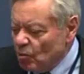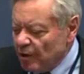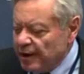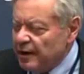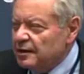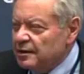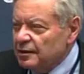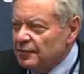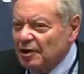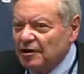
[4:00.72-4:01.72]
where
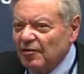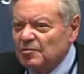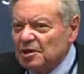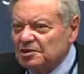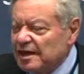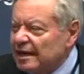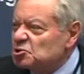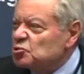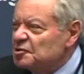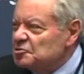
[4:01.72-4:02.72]
the government
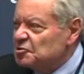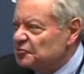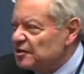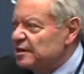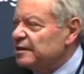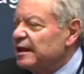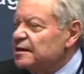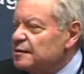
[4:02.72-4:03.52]
has to intervene.